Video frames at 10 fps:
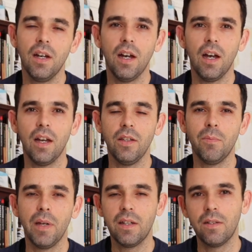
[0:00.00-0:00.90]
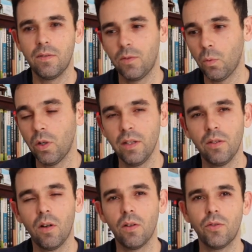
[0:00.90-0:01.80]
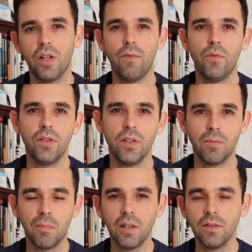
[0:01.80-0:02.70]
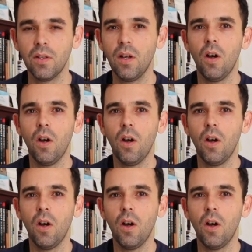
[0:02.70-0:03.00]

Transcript: $20 every single month.